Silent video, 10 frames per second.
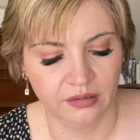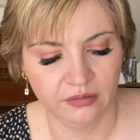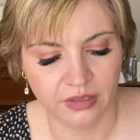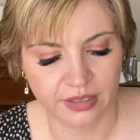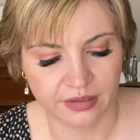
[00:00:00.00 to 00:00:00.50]

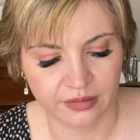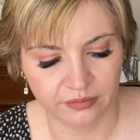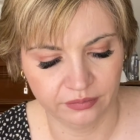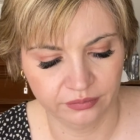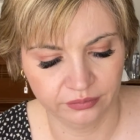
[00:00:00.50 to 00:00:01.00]
what is it?
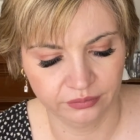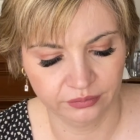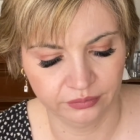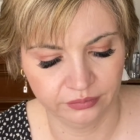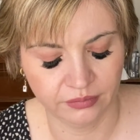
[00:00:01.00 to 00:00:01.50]

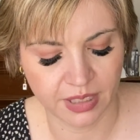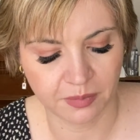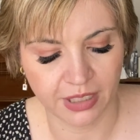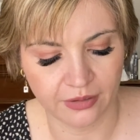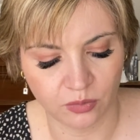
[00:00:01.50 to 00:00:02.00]
Must
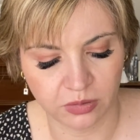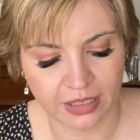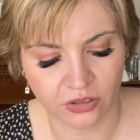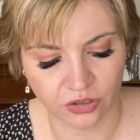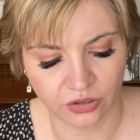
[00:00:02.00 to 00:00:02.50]
be a little
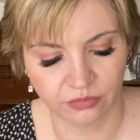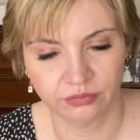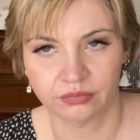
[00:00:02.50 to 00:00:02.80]
blush.